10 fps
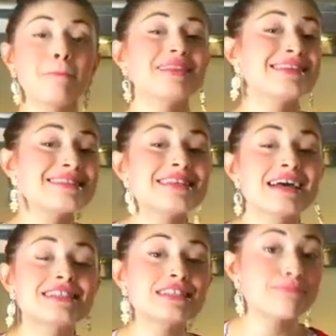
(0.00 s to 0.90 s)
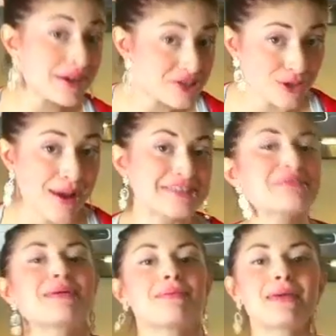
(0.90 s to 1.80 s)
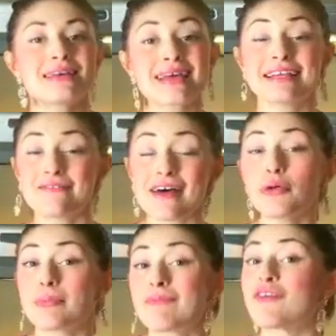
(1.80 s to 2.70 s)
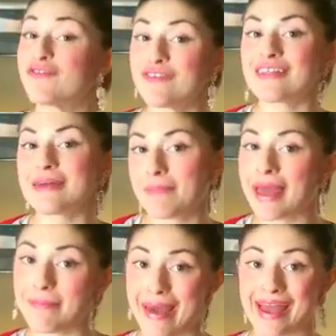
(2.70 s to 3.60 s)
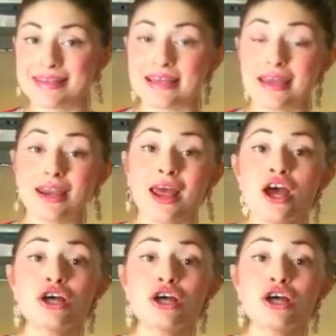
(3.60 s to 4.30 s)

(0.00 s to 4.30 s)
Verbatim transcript: but this is a special recipe because I developed it for PhillyBite magazine